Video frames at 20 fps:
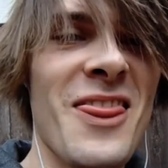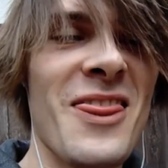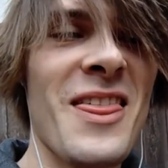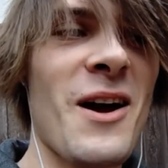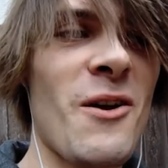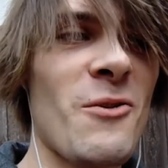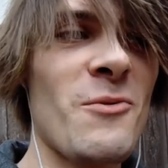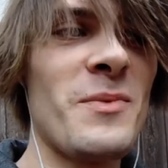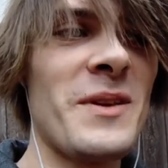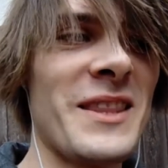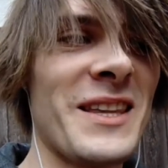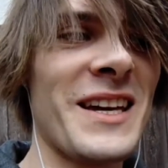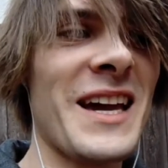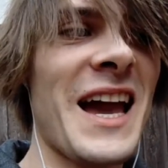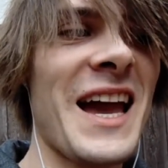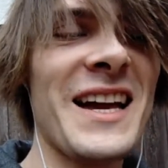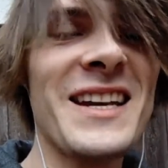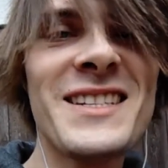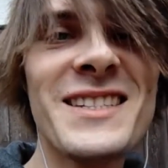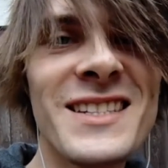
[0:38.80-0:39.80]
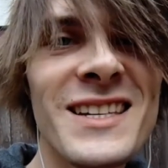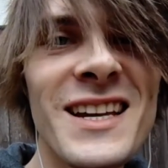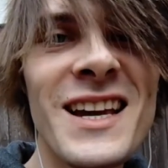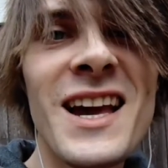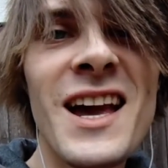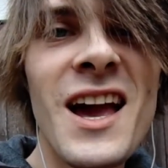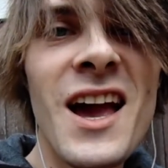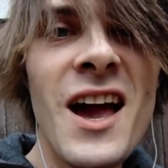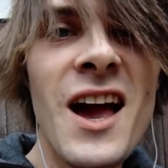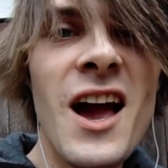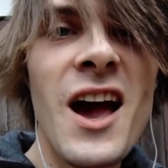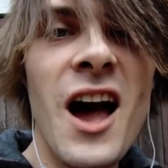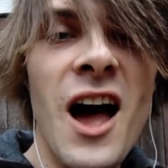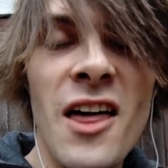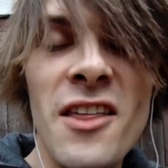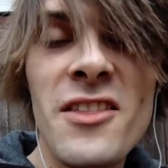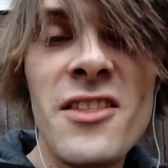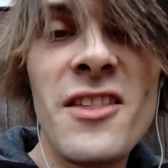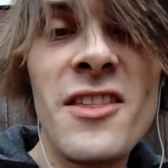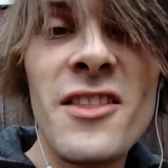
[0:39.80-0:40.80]
that would be the case.
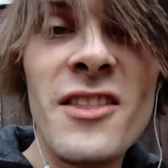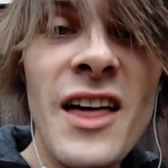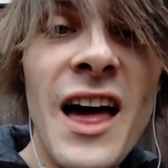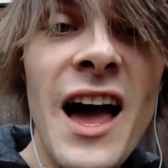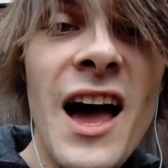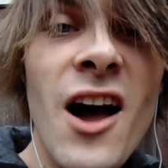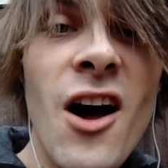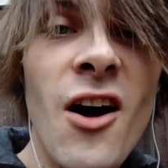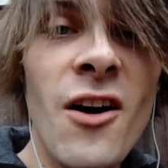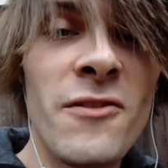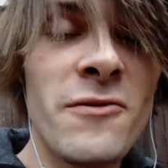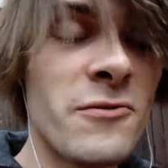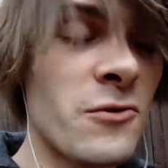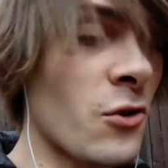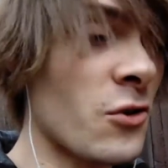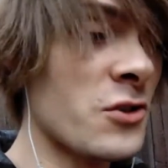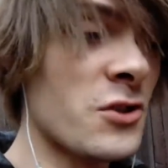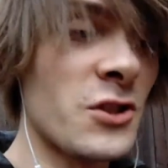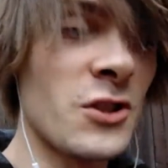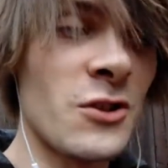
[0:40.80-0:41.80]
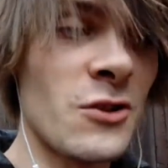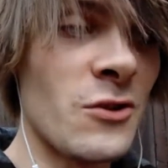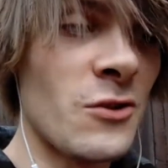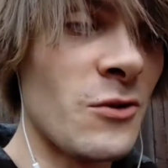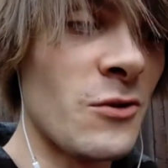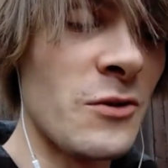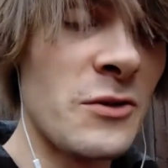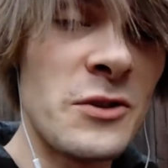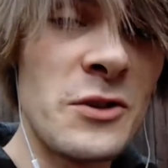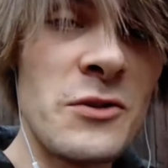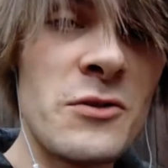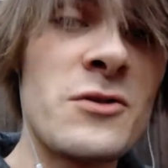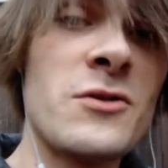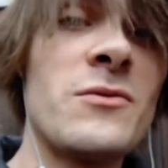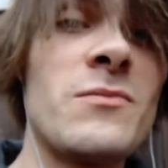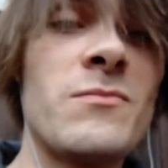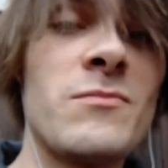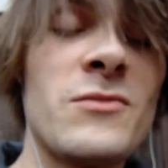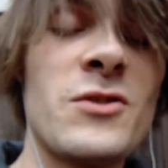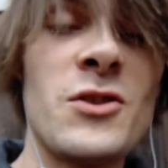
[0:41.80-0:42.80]
Other than that, I've got to do
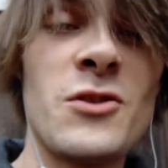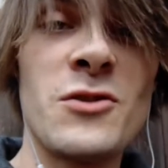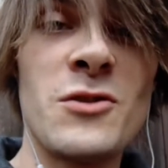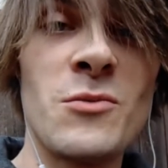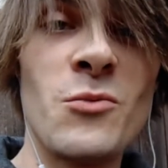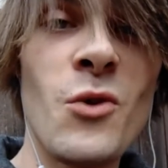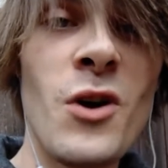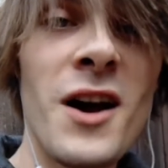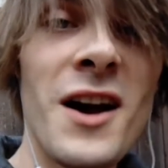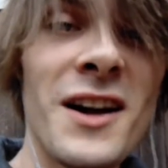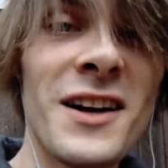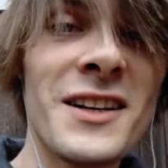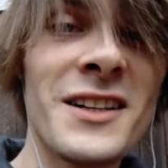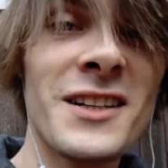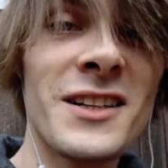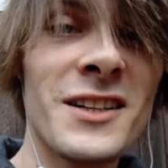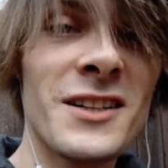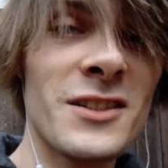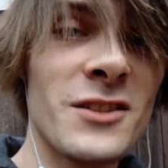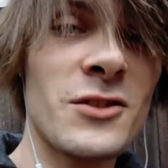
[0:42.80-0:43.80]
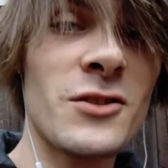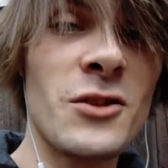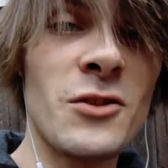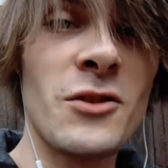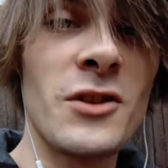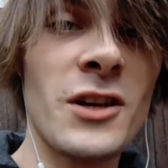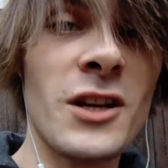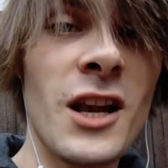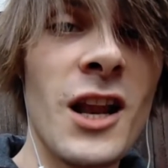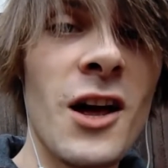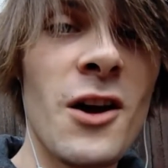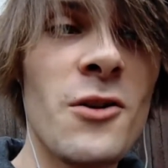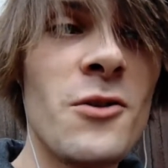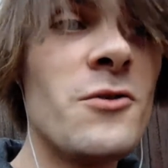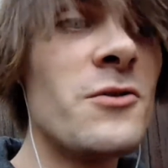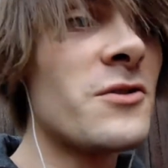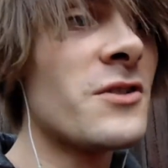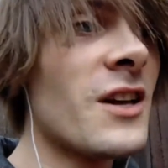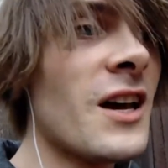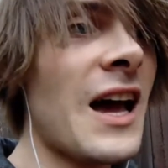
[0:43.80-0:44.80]
some work, do the
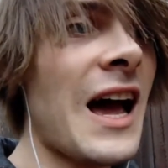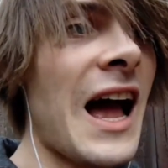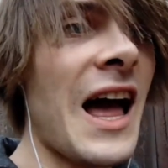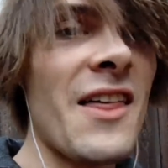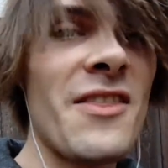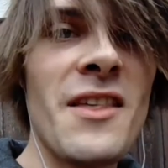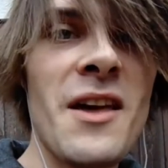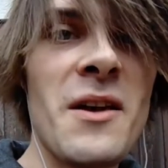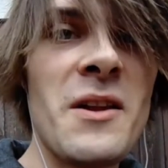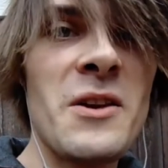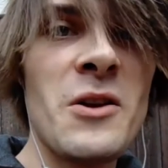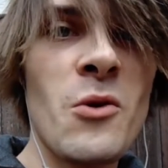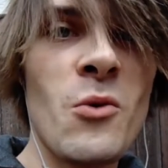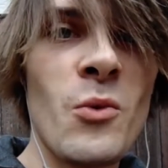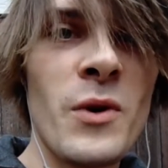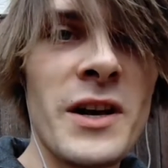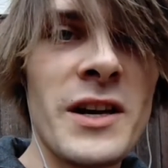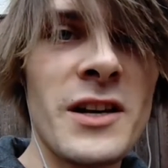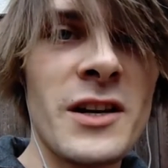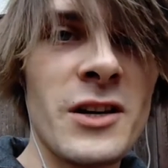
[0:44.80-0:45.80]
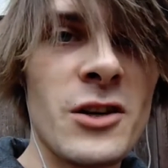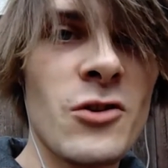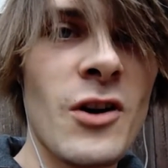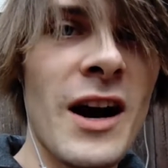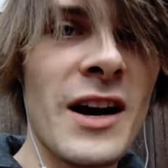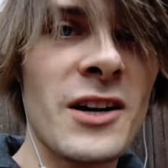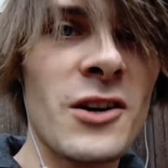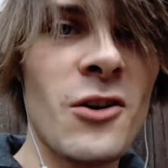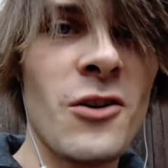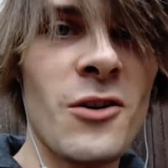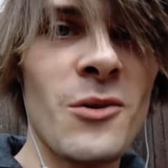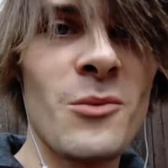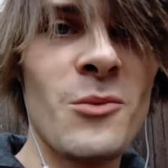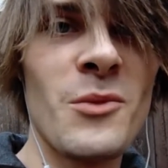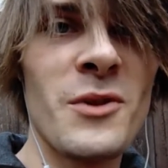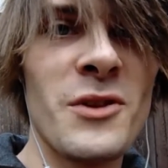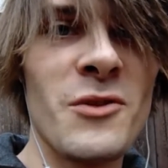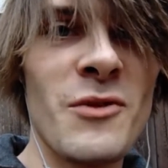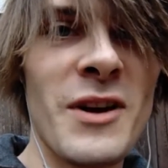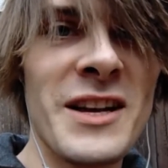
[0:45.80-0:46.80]
clothes, and then we can crack
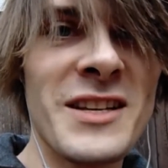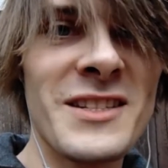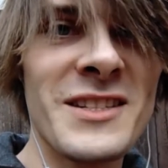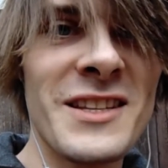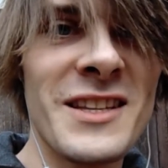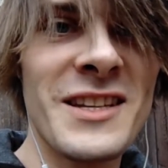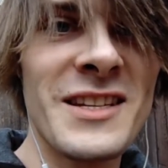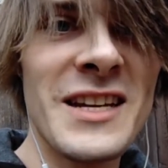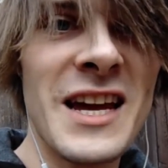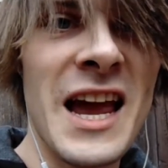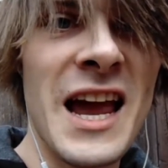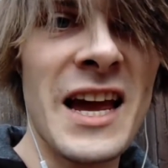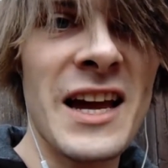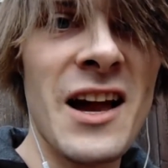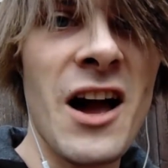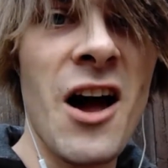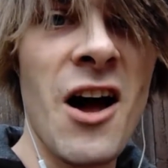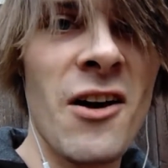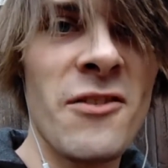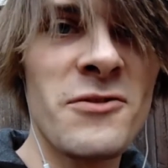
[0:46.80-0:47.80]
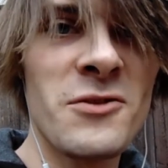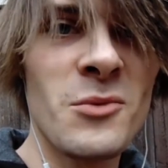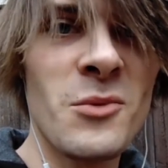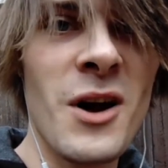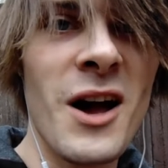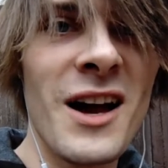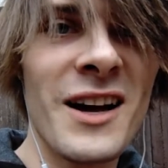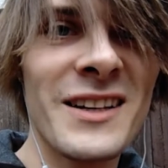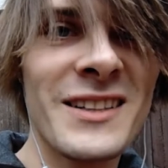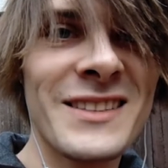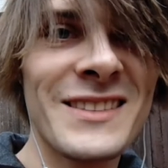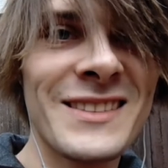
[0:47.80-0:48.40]
on with the rest of the day after work.